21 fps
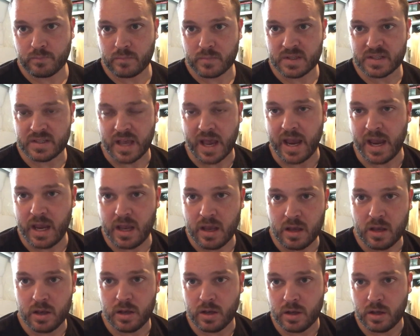say,
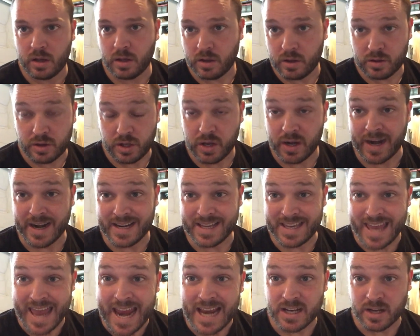the United
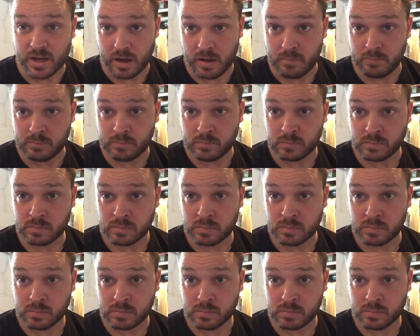Kingdom.